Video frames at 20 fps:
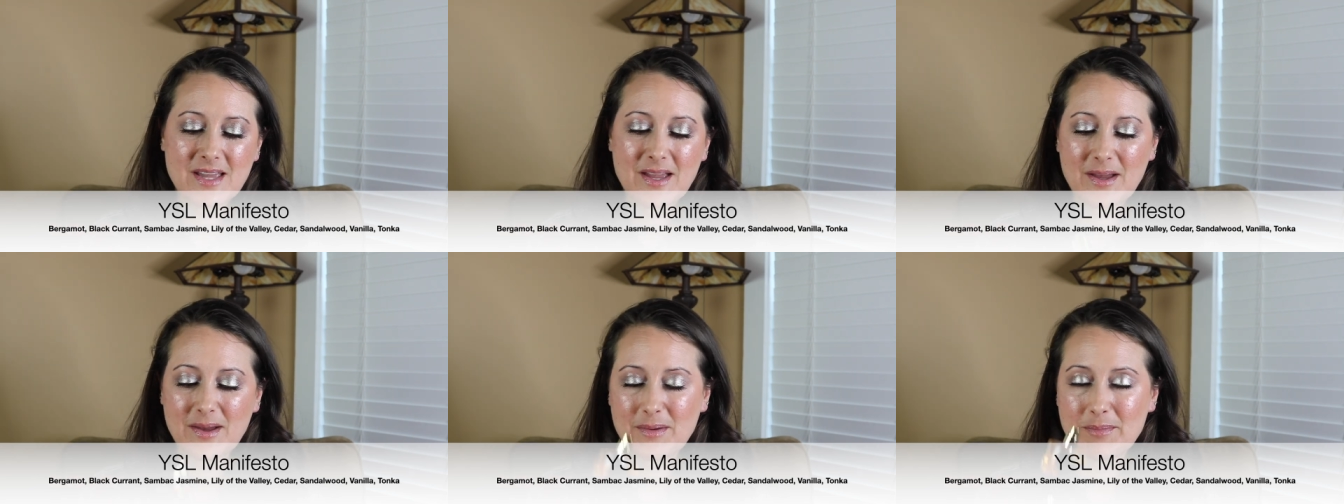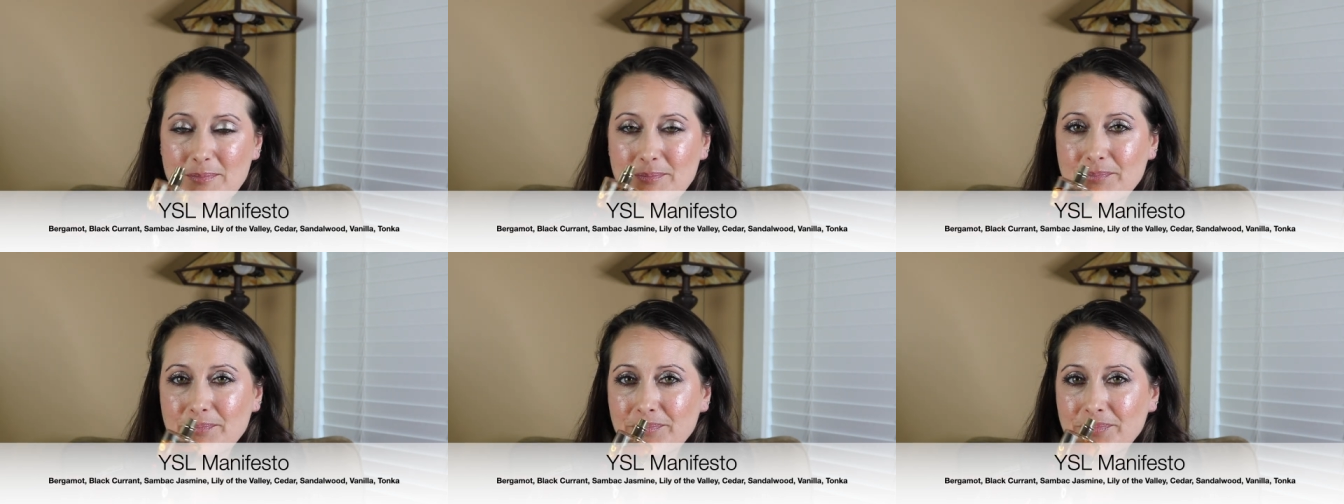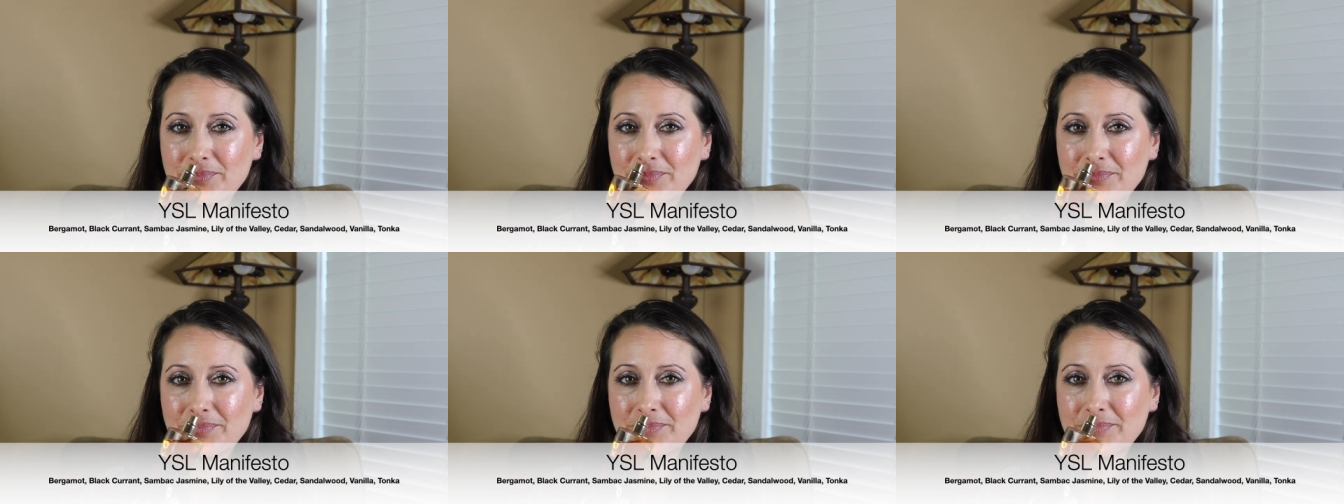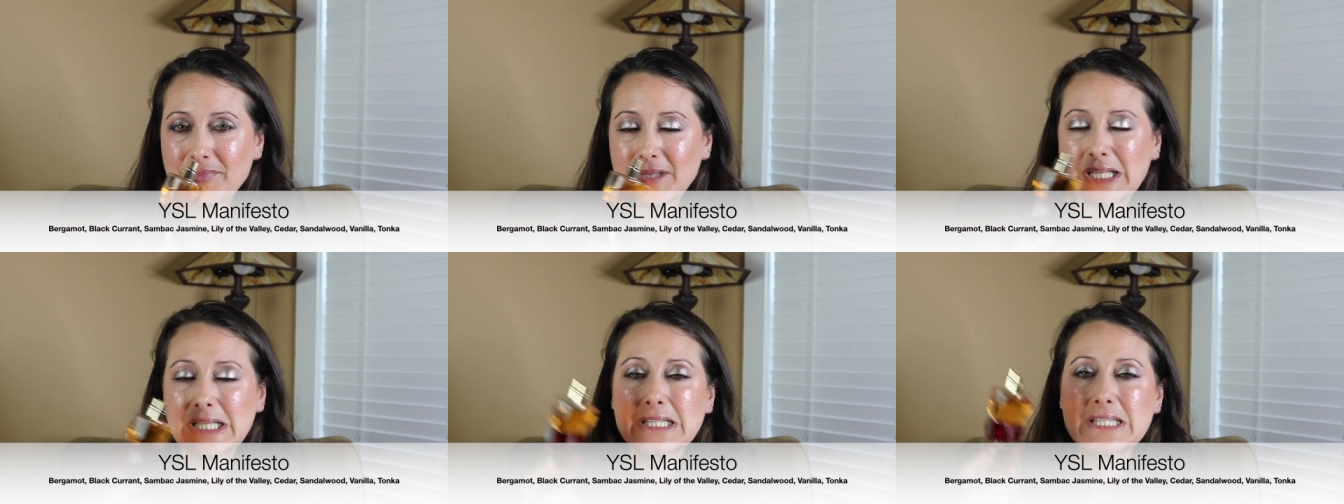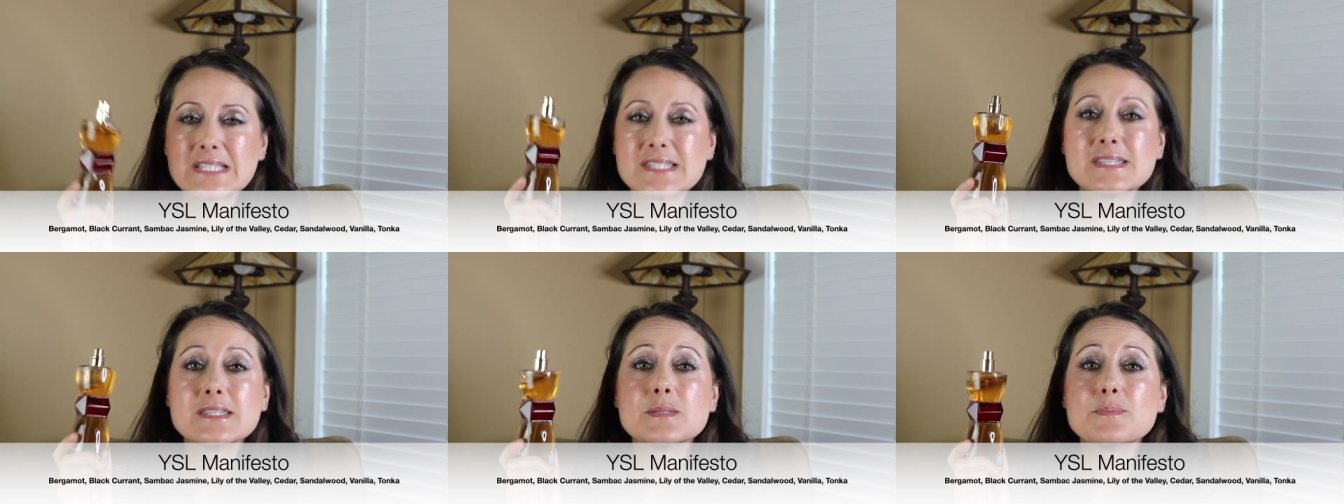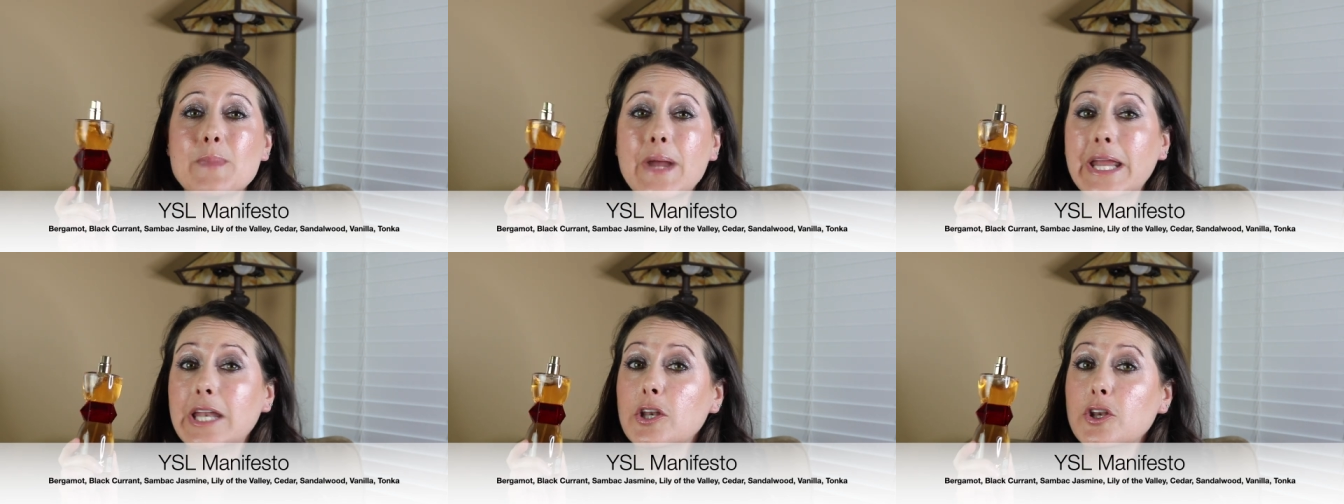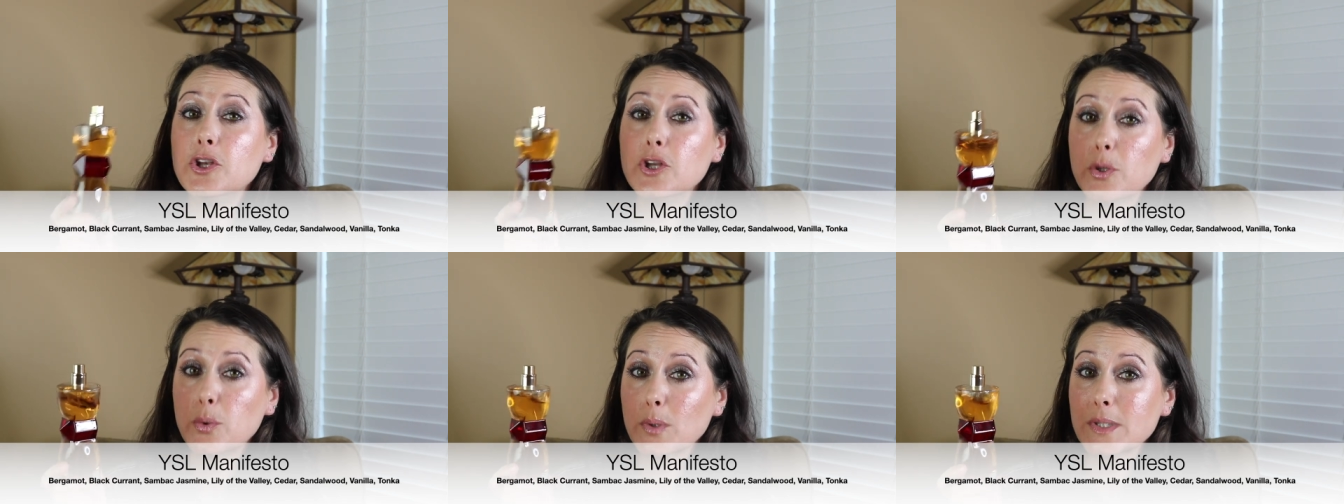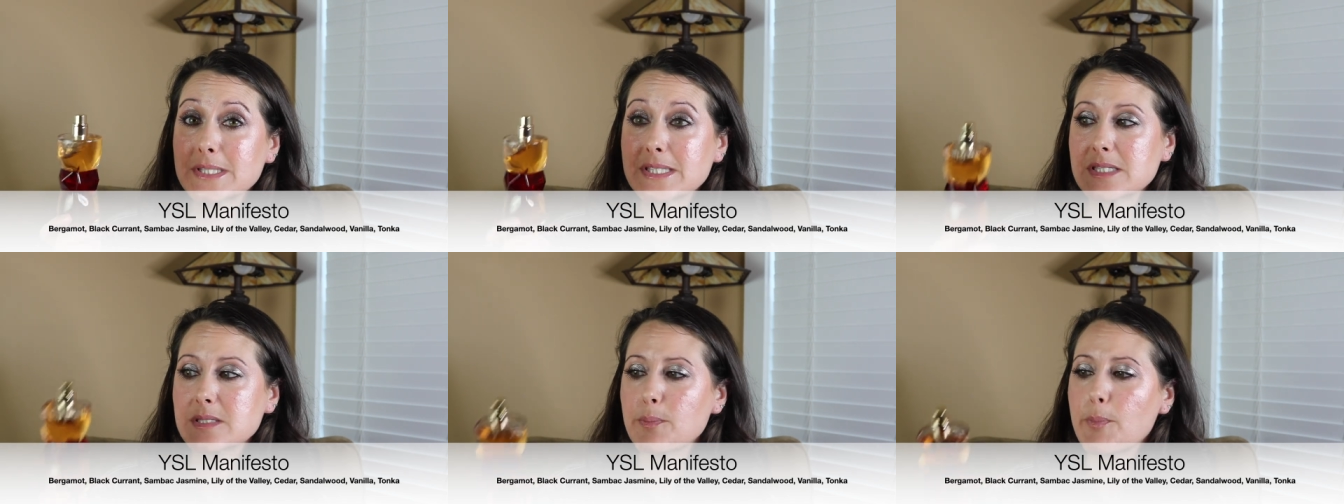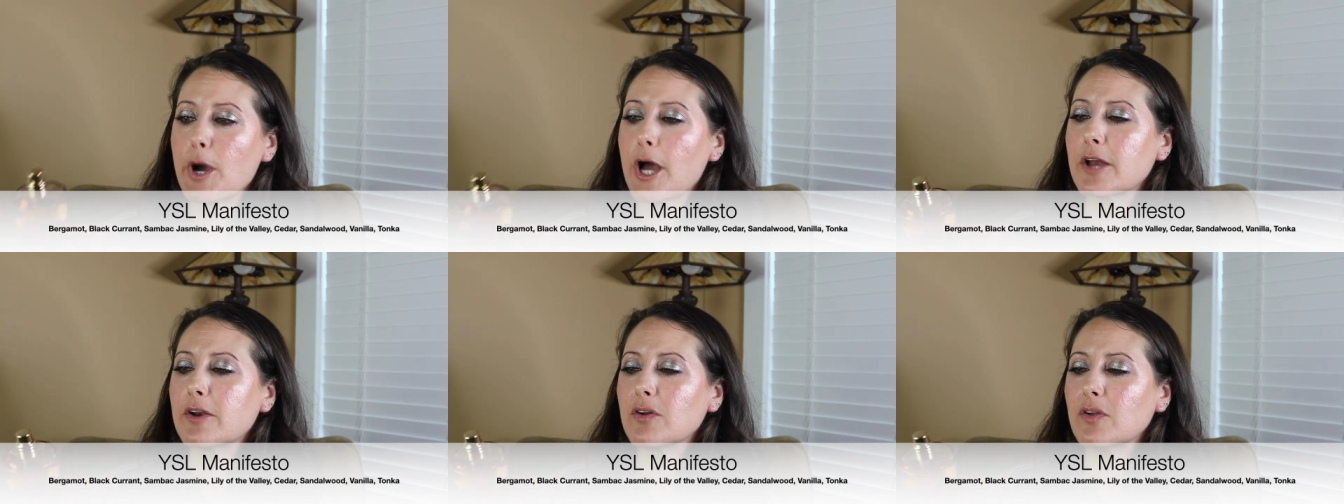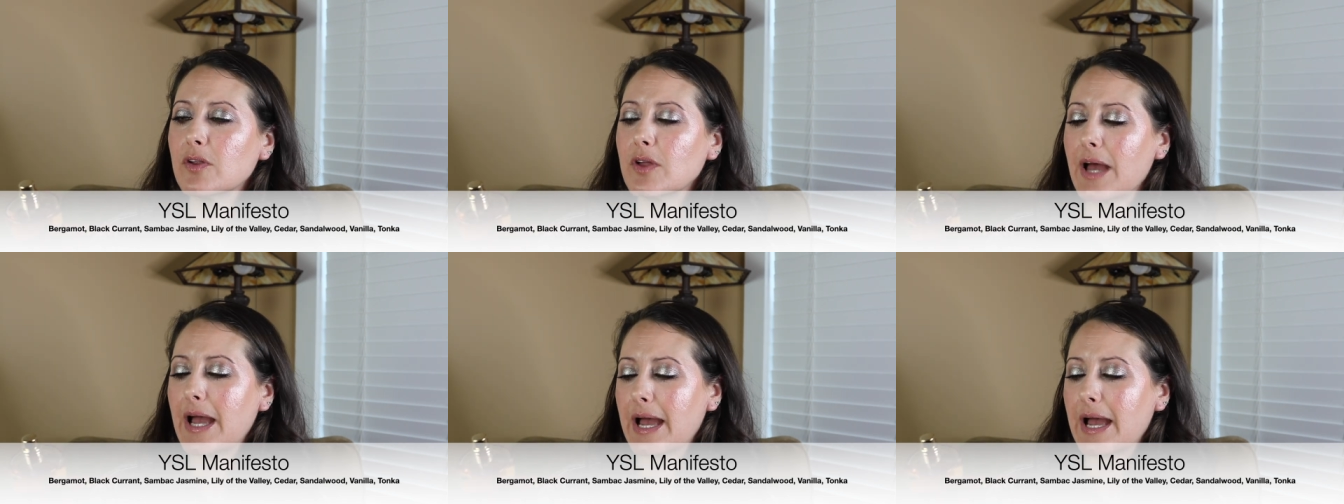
Um, this is my newest bottle.